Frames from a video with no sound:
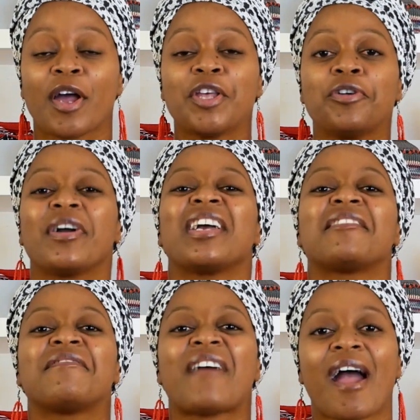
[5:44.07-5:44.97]
your
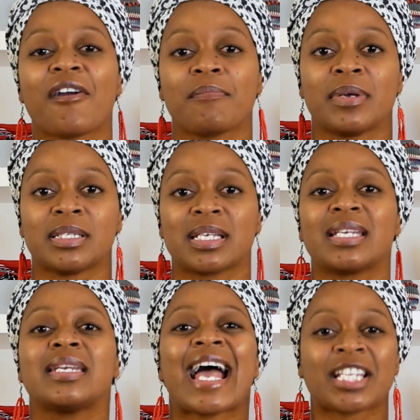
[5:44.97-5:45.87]
environment,
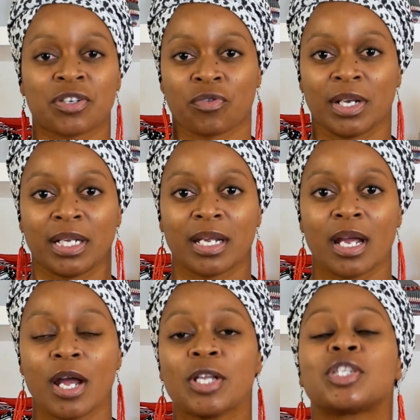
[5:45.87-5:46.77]
naturally,
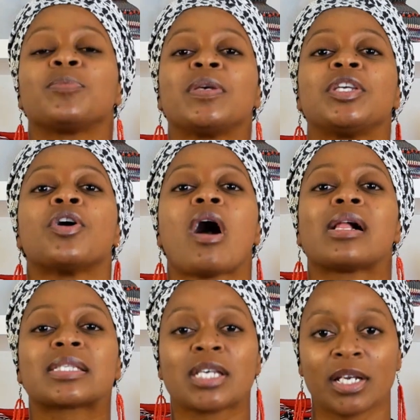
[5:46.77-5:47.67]
to be your
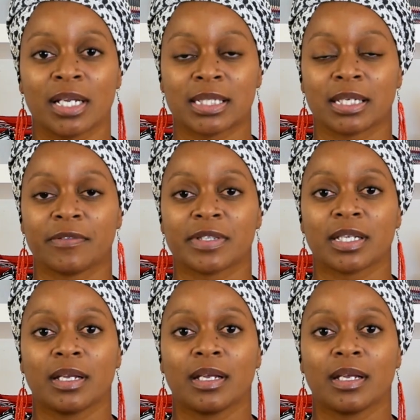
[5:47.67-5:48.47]
alternatives.